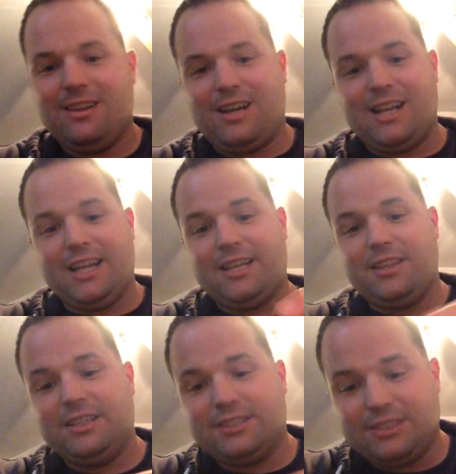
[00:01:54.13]
I like
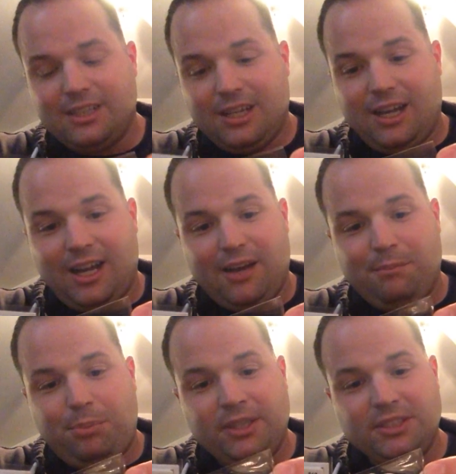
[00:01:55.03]
this.
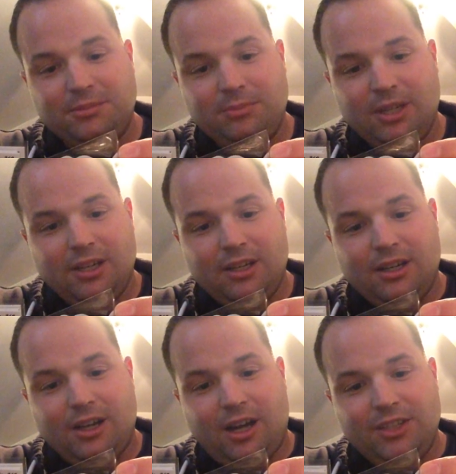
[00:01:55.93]
Prism,
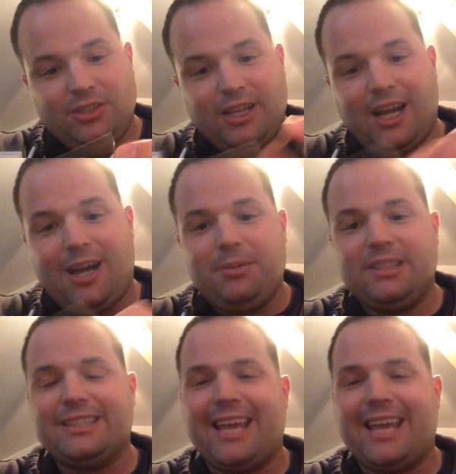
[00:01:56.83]
Andre Hopkins